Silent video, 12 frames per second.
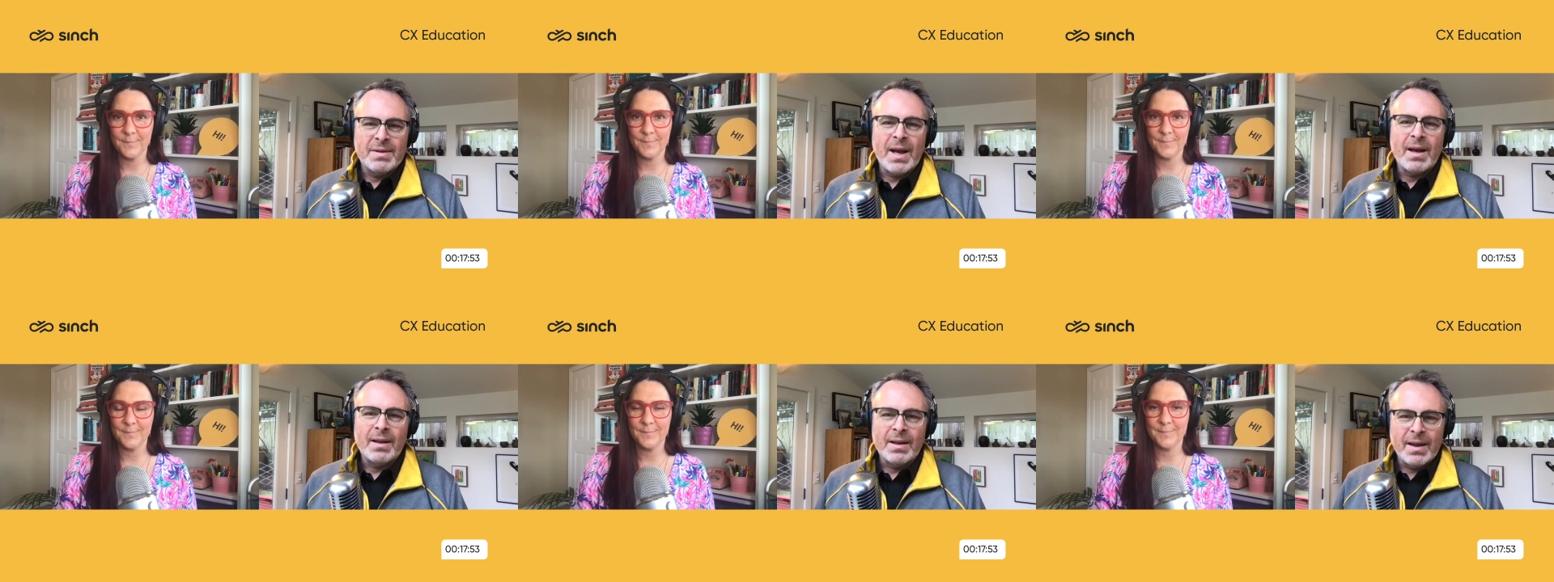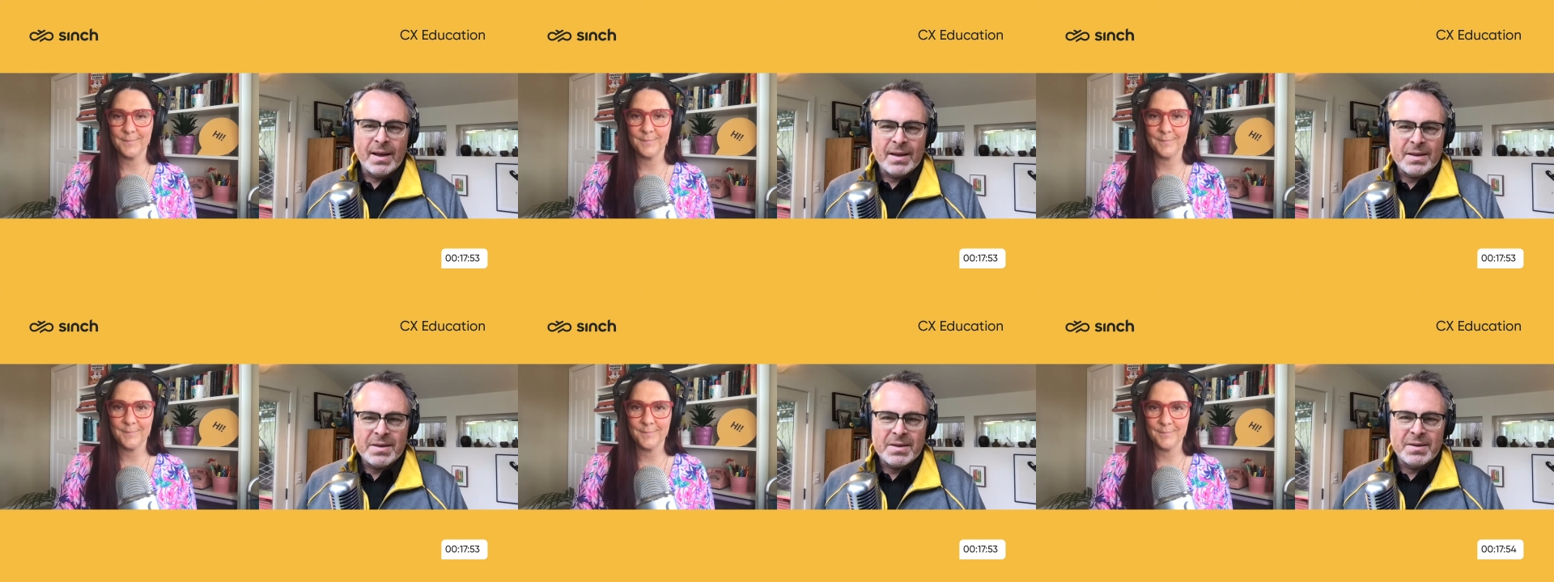Speaker 1: data
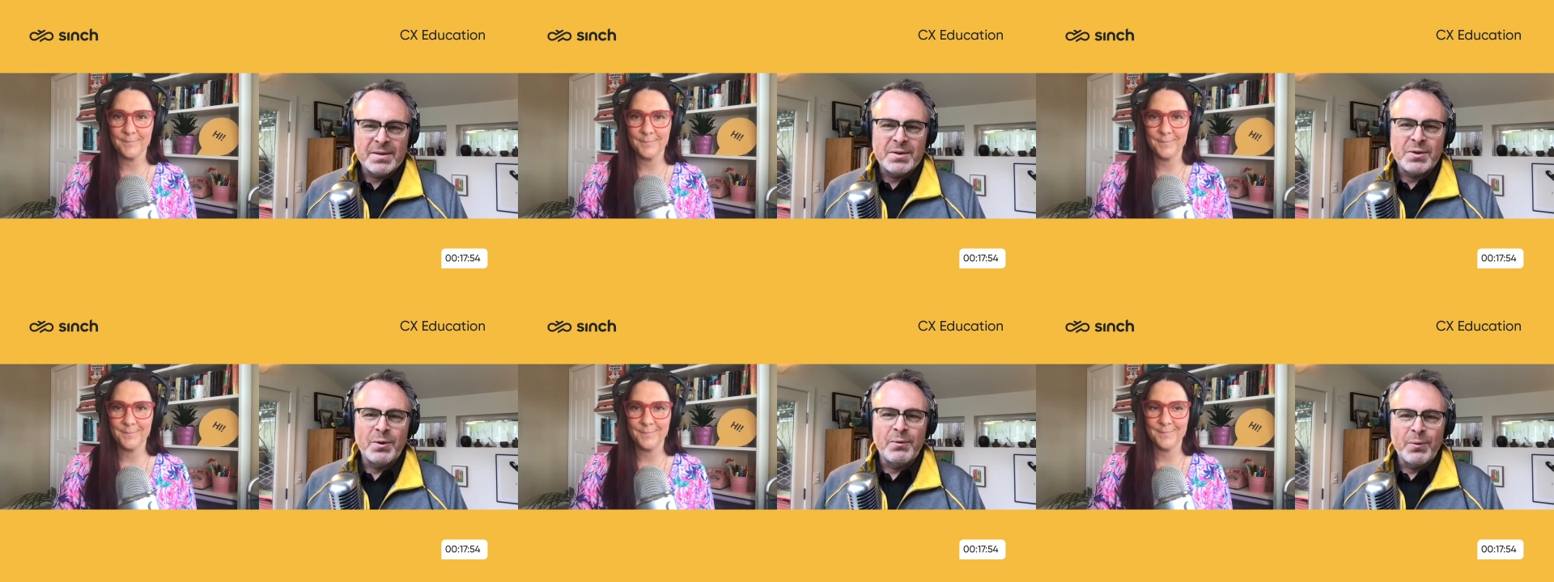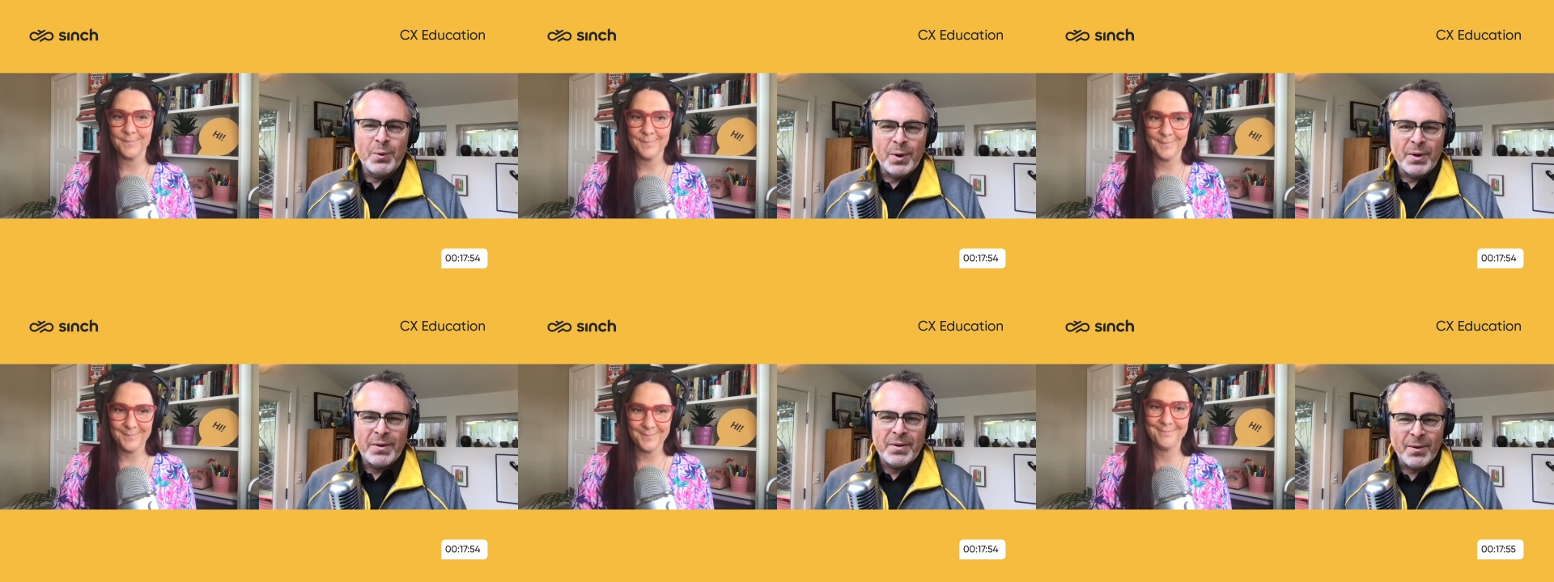lakes and so
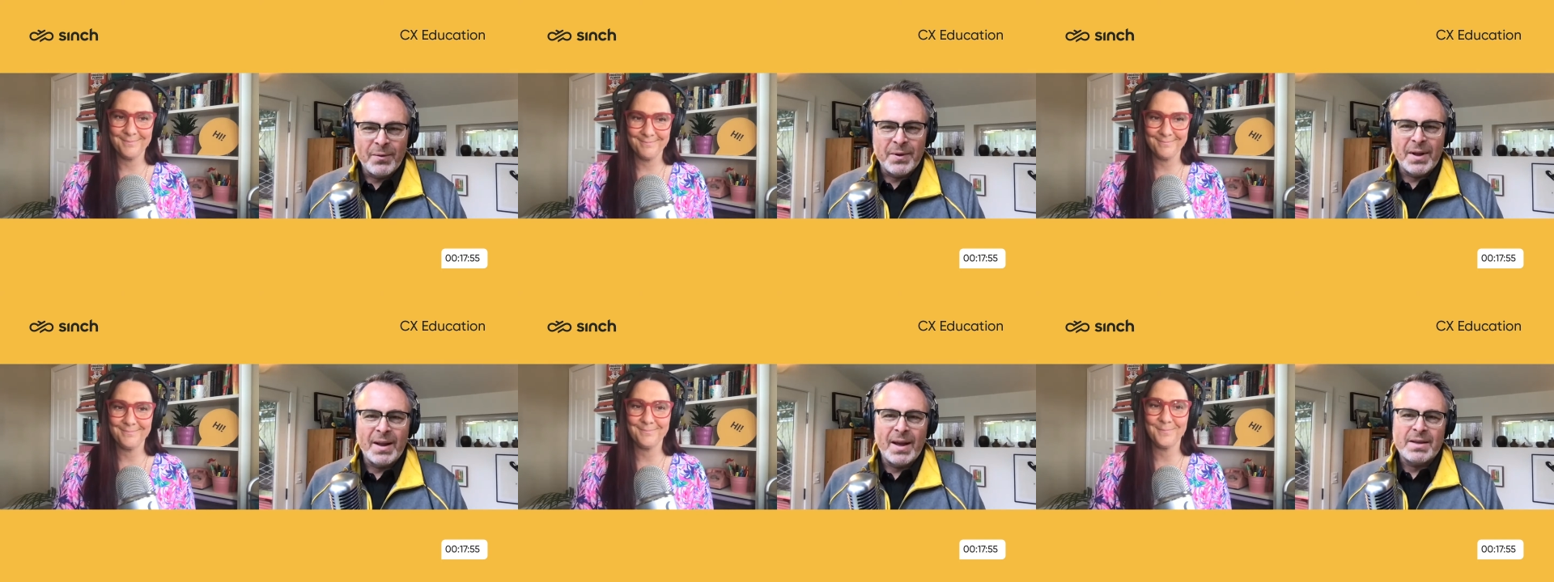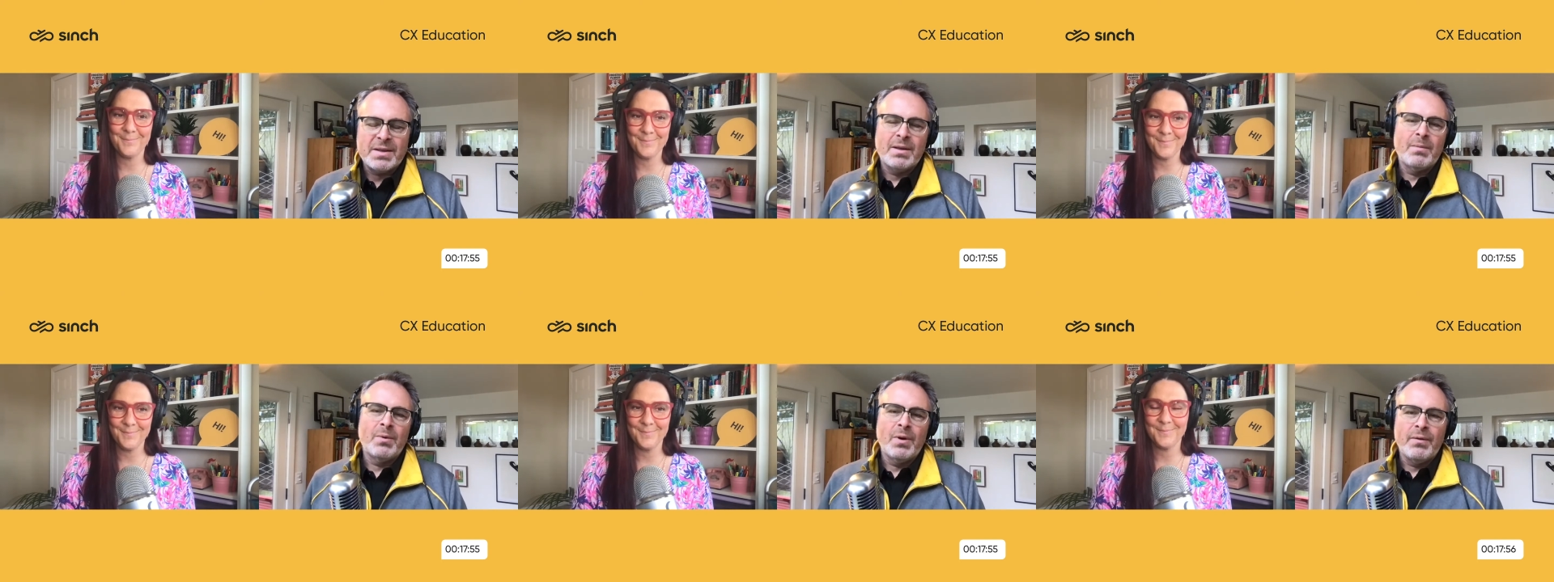forth over the last
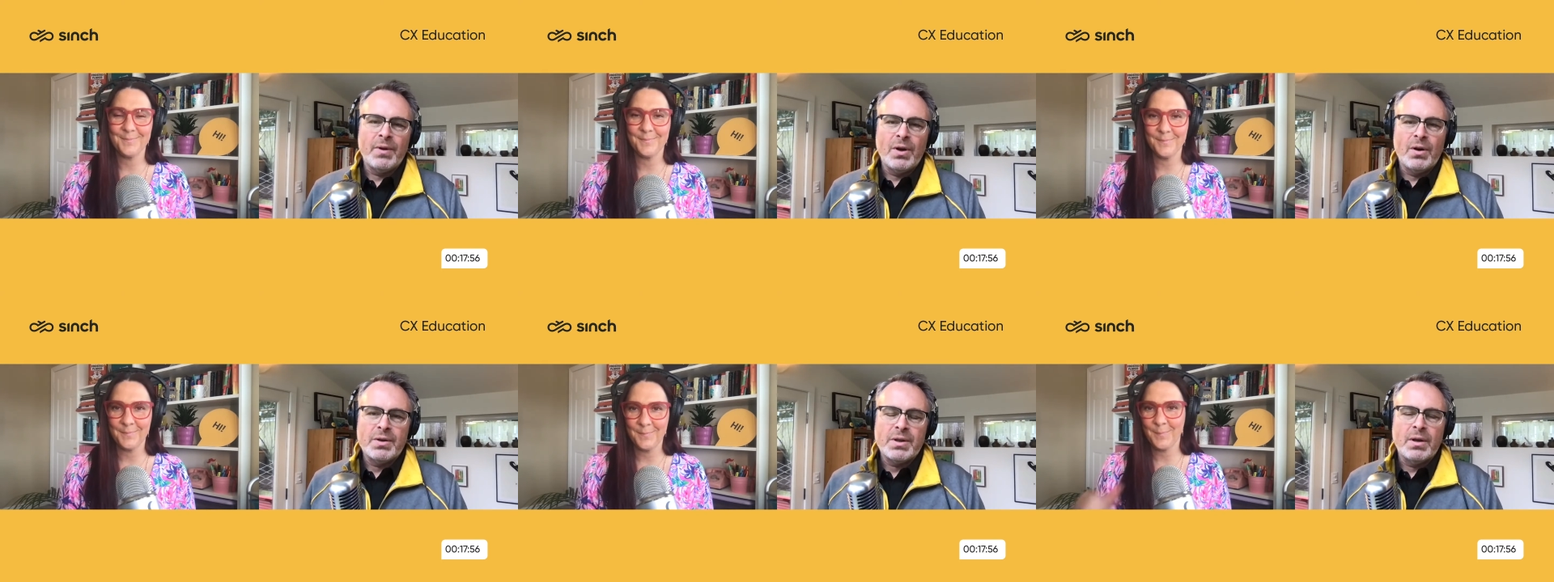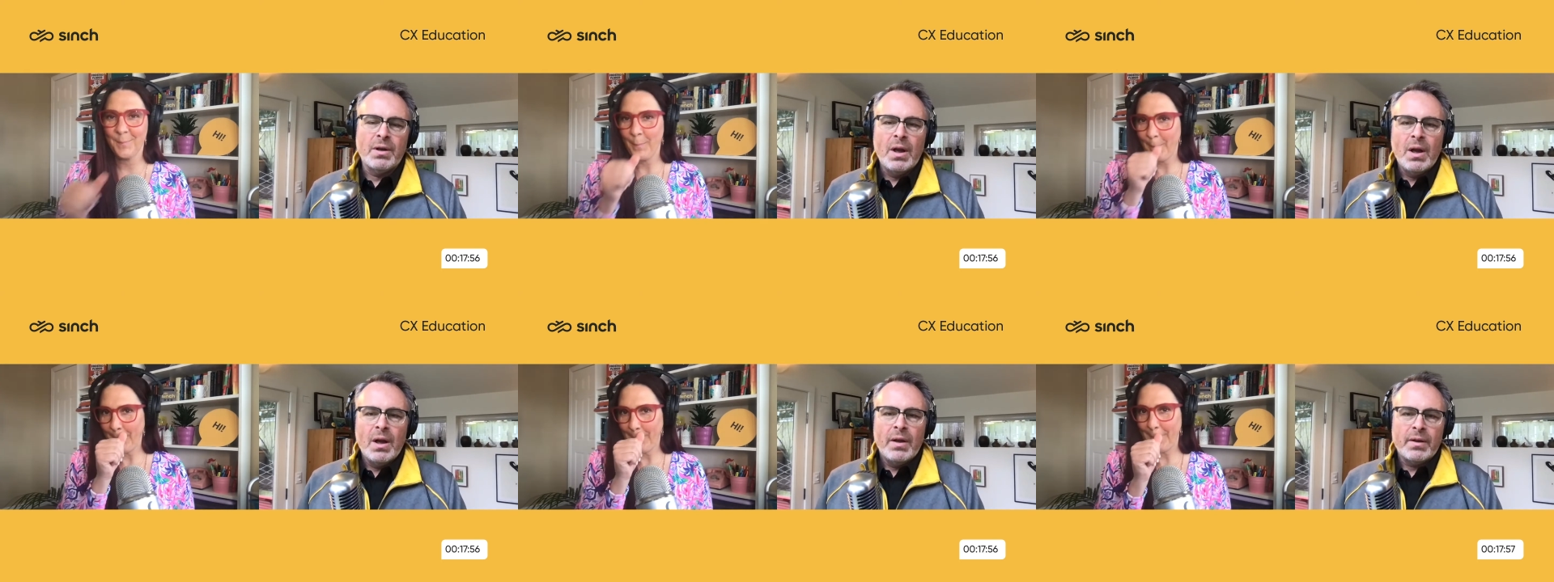number of years, and
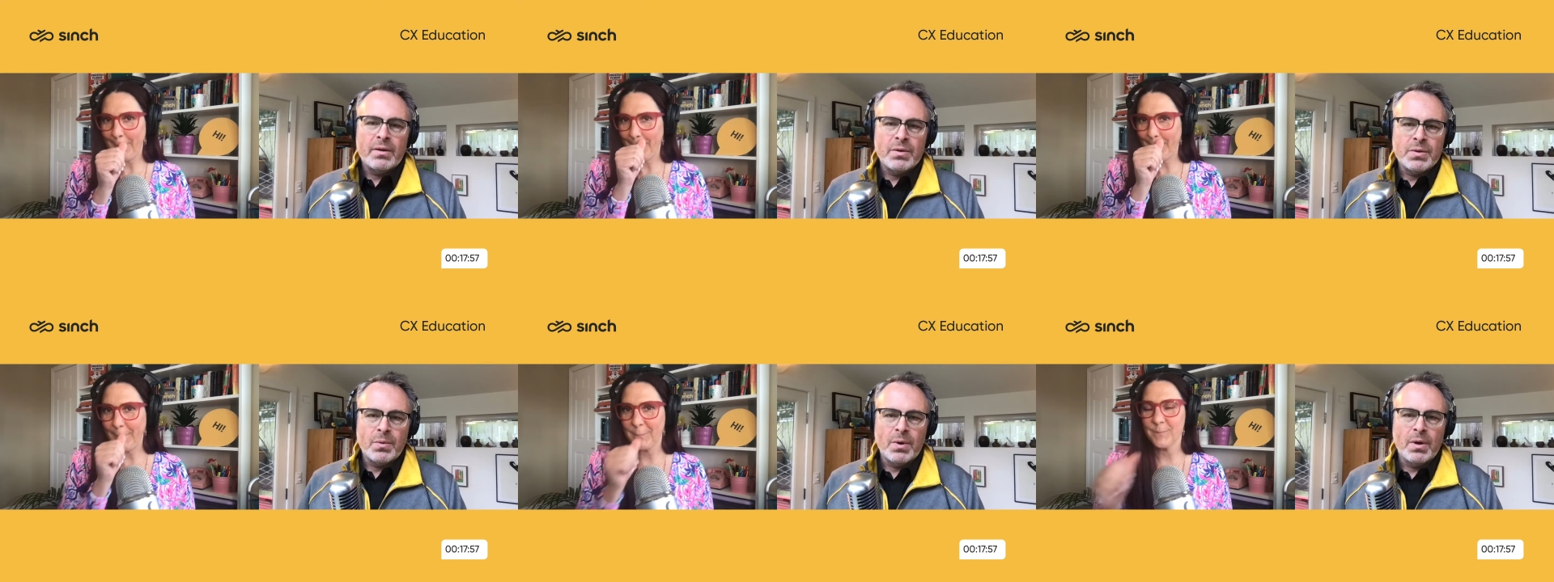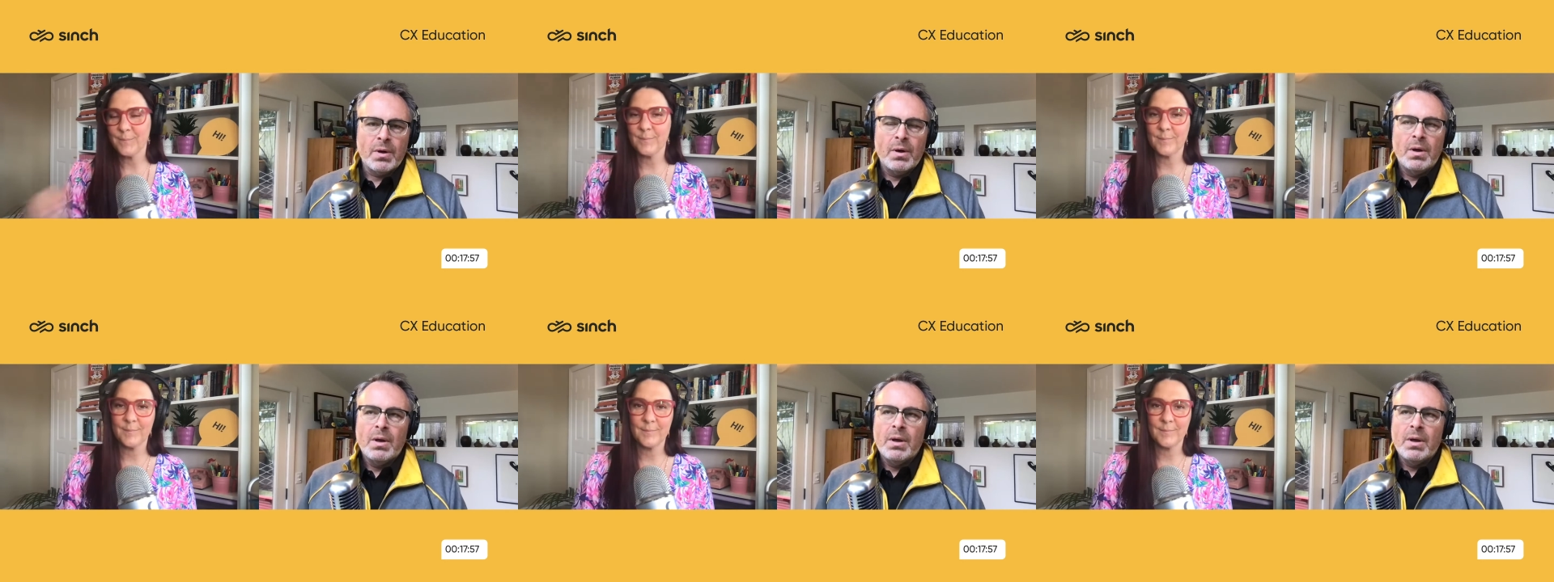I think those were